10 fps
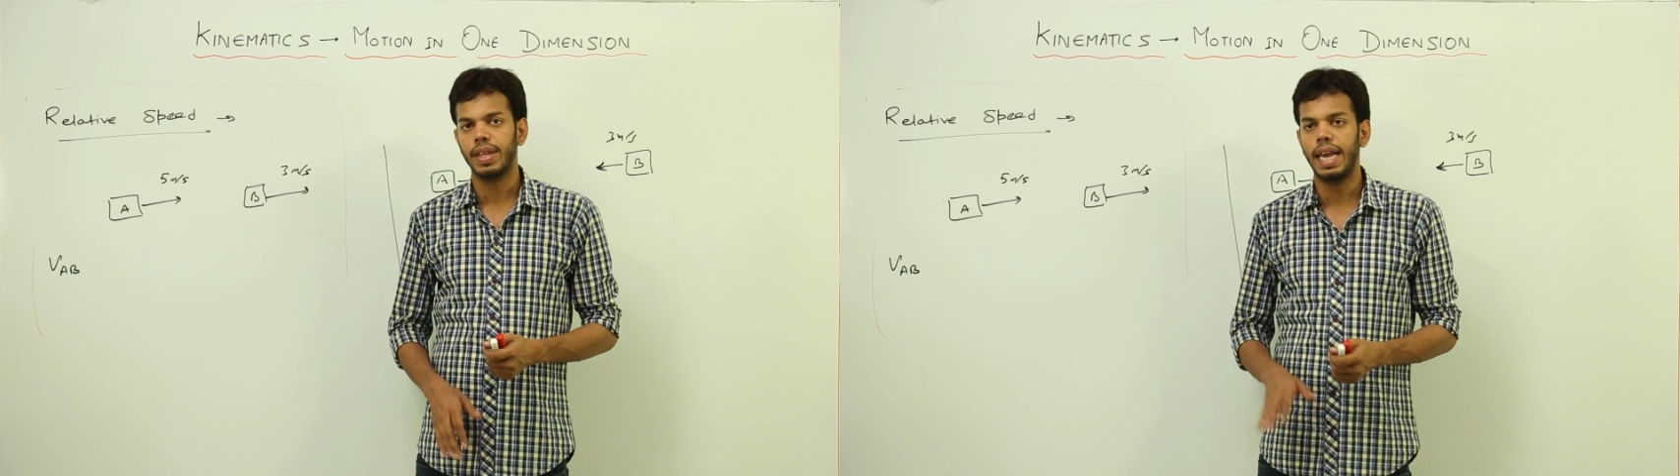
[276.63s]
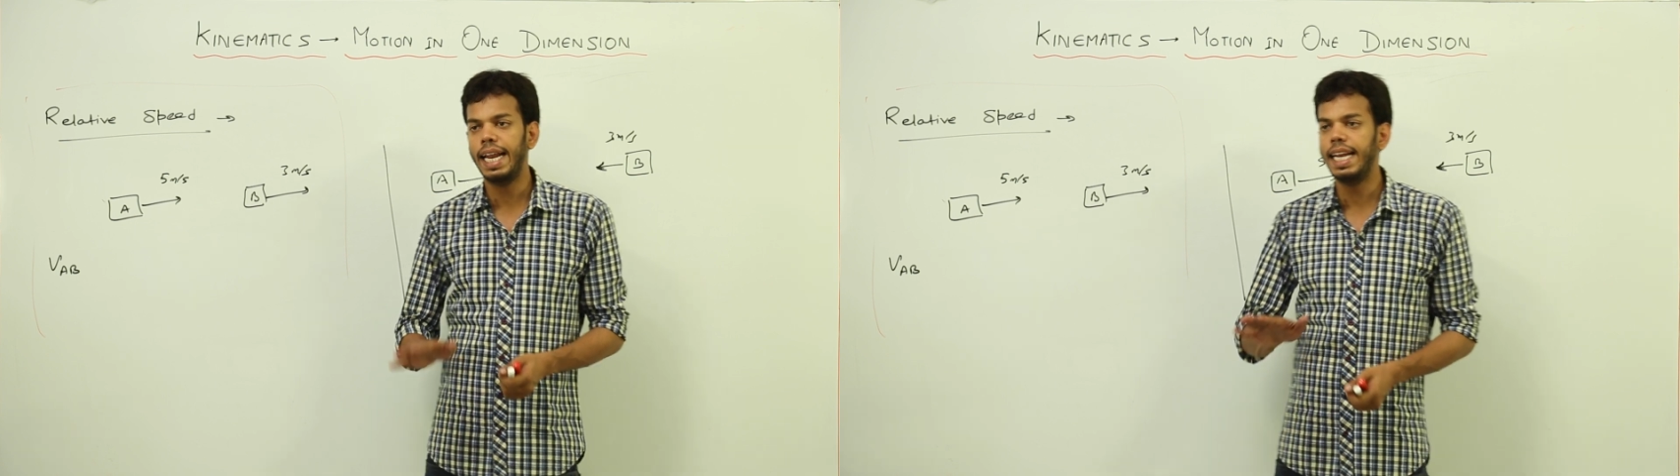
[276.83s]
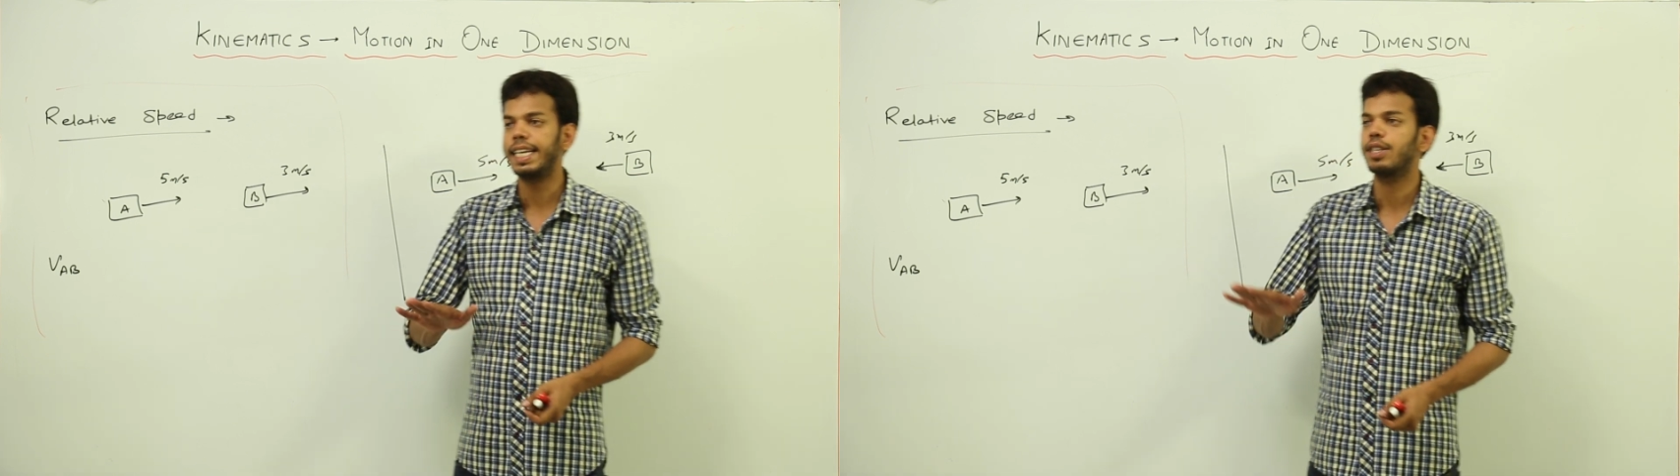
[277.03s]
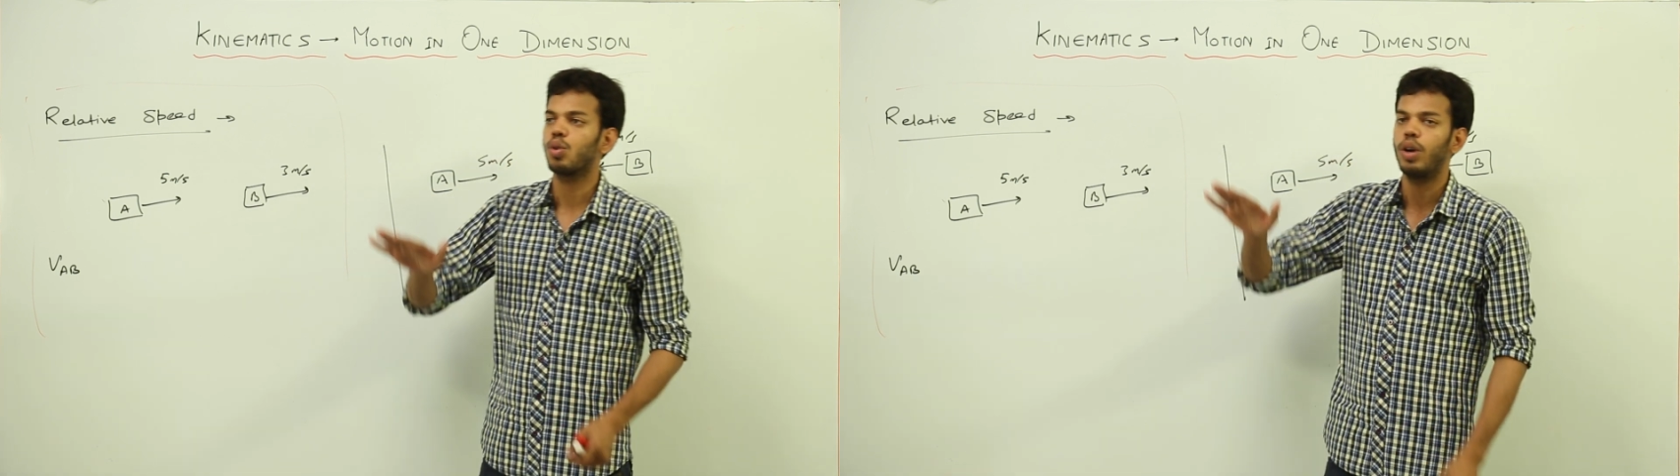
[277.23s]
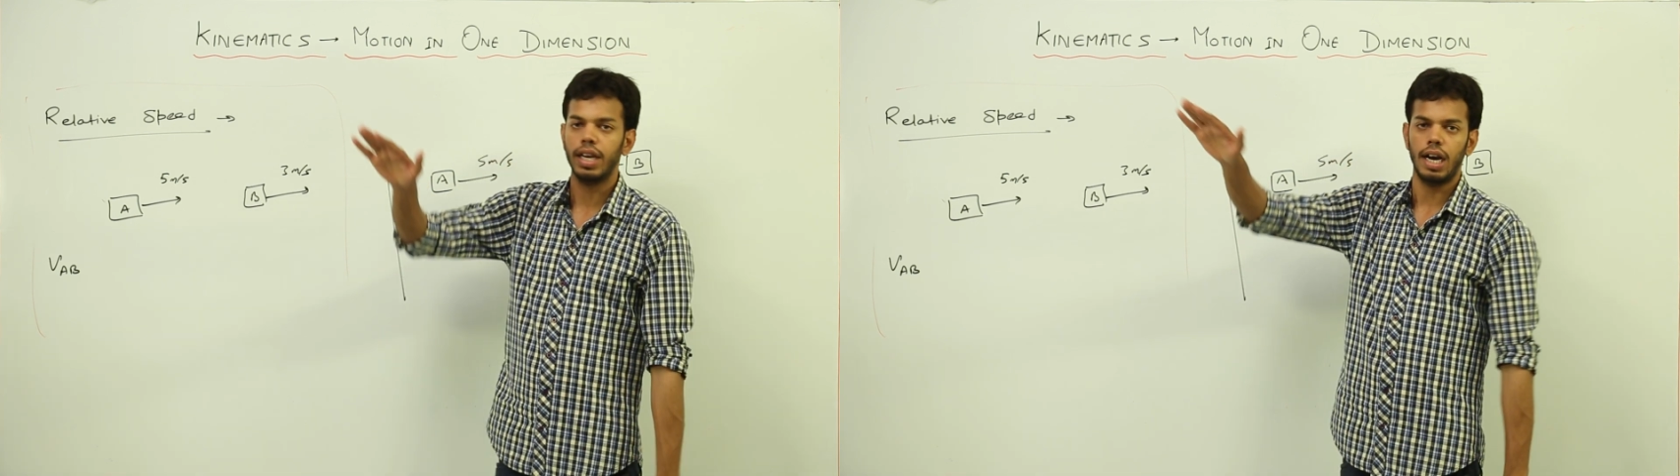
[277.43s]
and it is
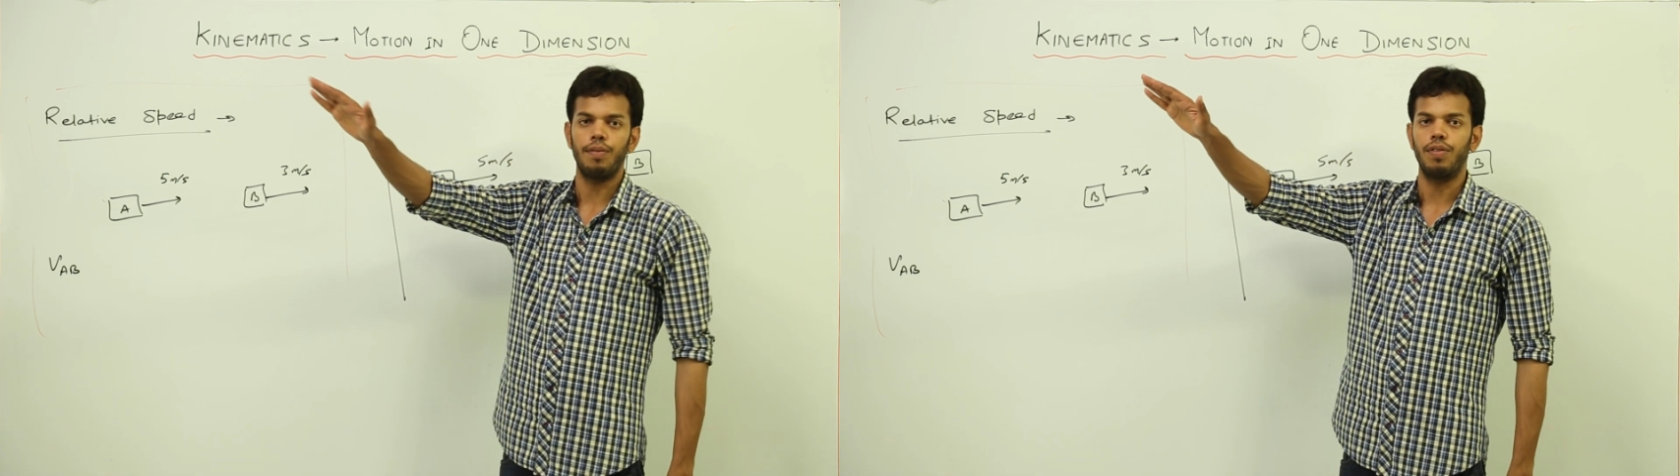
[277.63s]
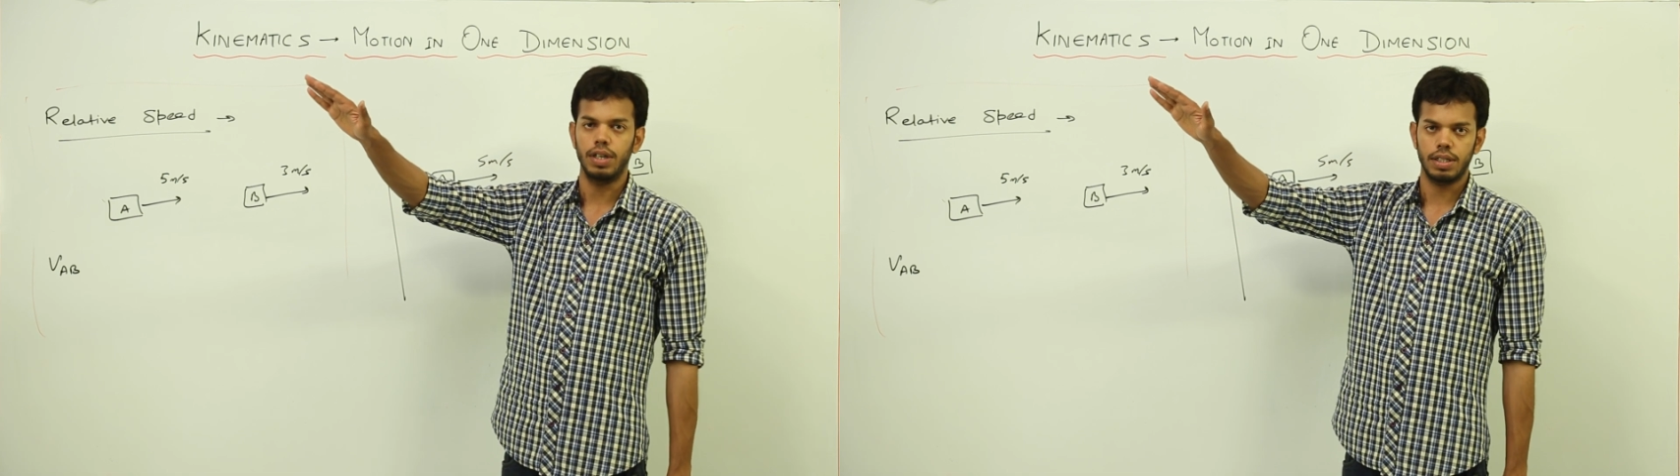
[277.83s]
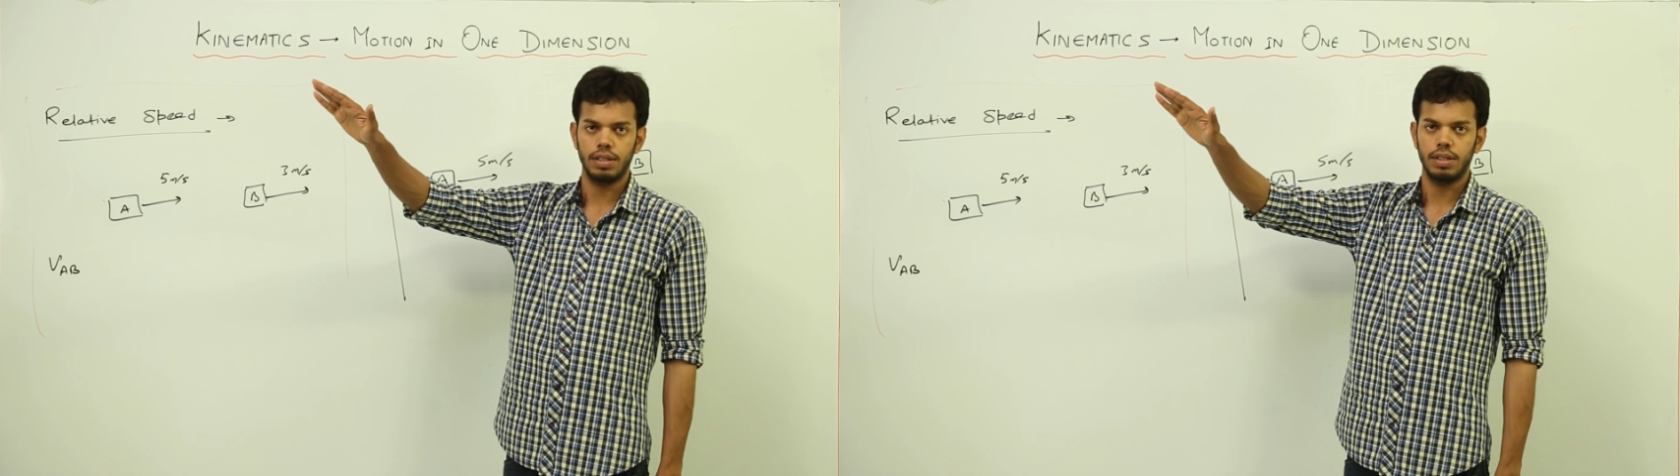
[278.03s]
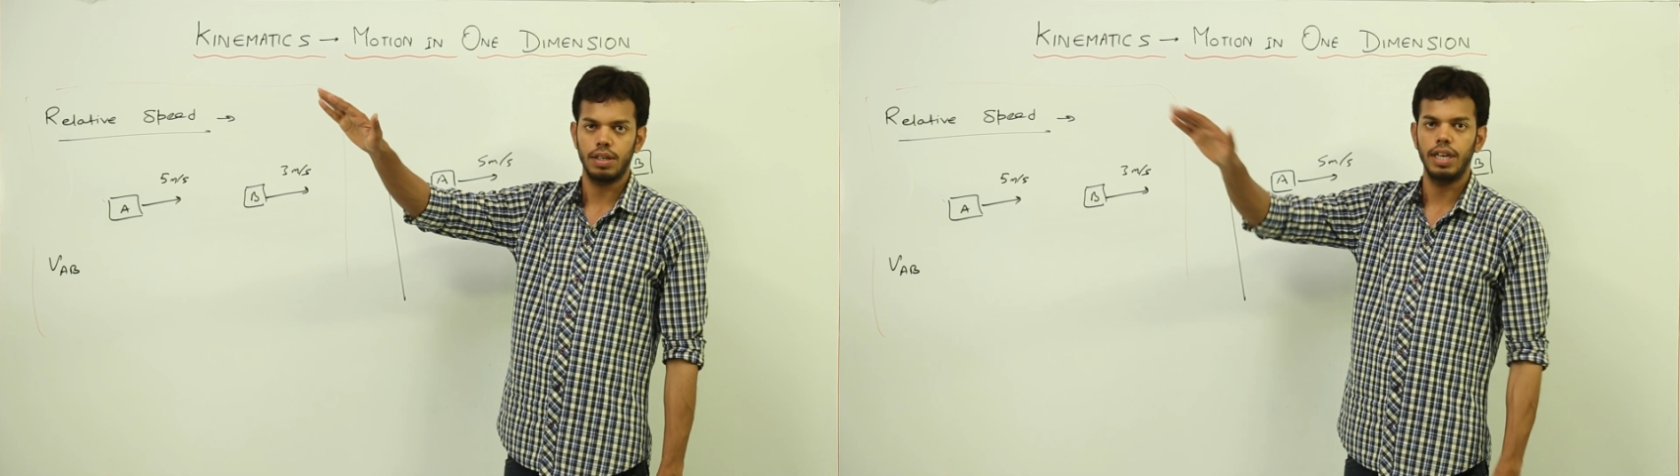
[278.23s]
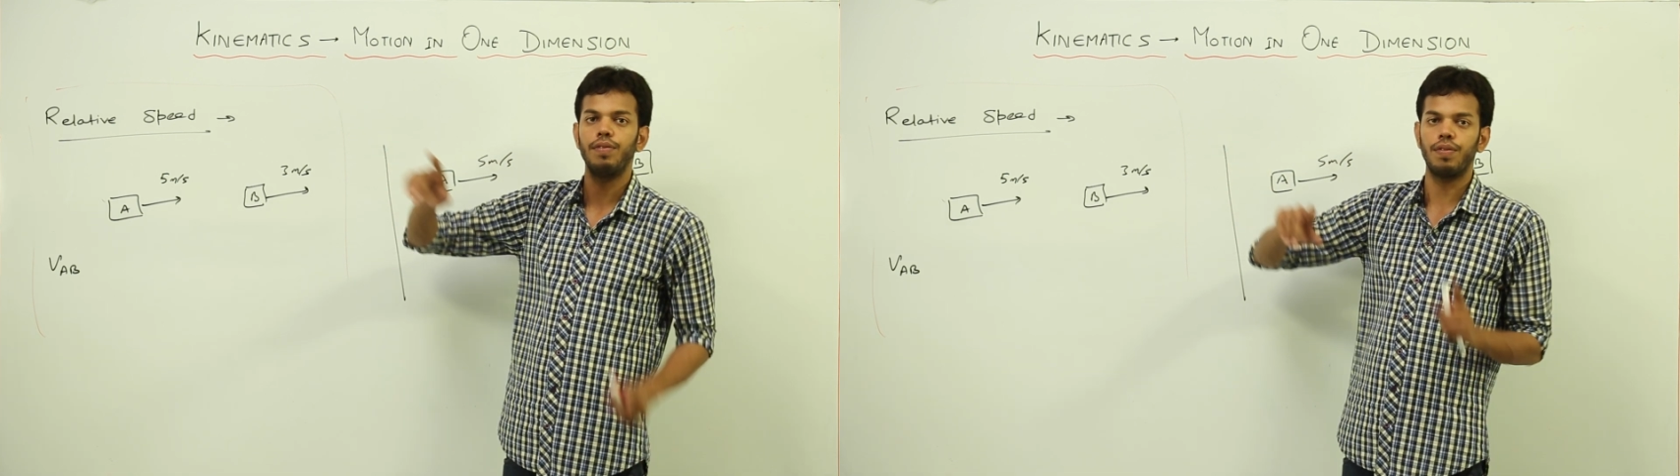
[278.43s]
going upwards
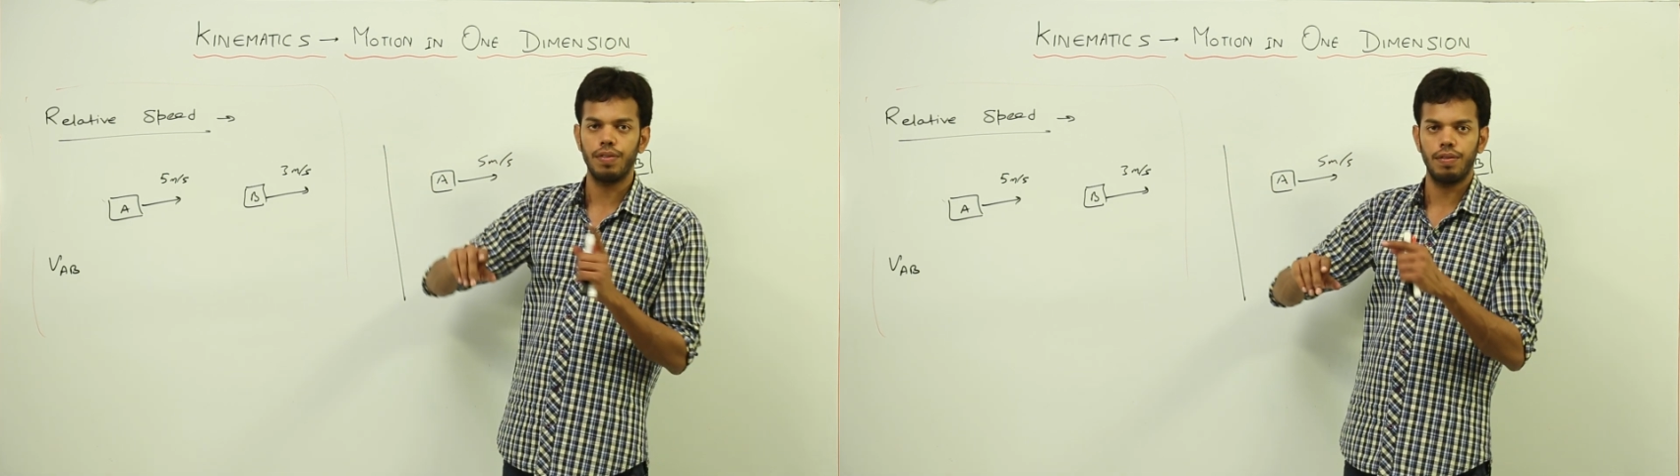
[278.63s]
in